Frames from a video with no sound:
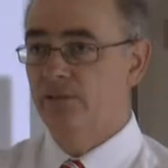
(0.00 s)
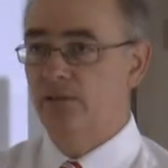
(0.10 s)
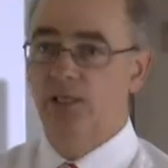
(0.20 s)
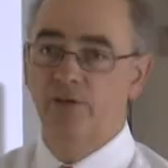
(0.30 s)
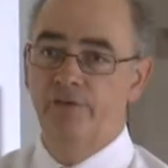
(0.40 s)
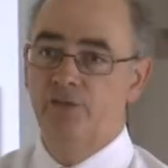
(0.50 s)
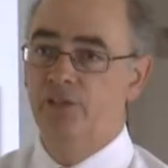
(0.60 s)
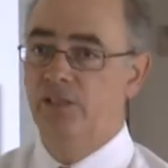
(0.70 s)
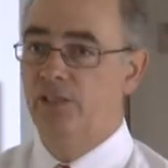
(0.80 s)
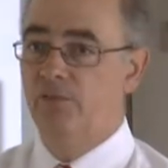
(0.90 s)
They'd go fishing
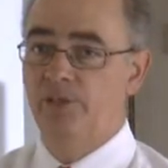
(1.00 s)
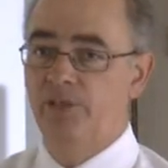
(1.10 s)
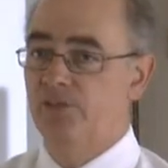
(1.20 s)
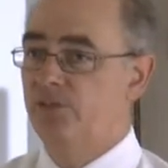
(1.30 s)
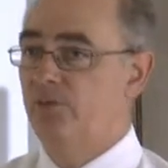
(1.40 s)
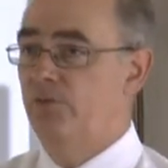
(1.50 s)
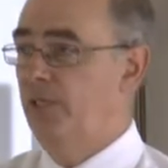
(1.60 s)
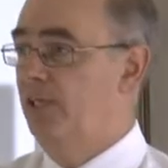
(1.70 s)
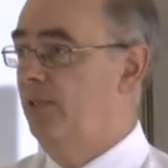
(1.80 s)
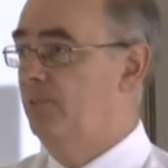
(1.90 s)
at night because it would be
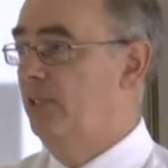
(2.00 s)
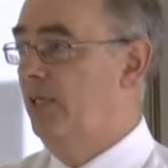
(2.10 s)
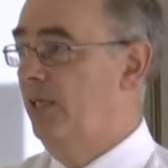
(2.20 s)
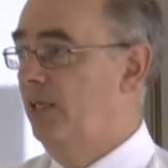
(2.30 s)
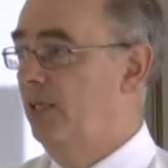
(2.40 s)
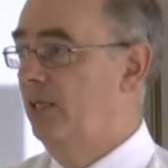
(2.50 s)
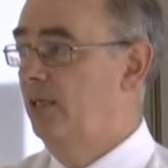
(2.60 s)
calm on the lake.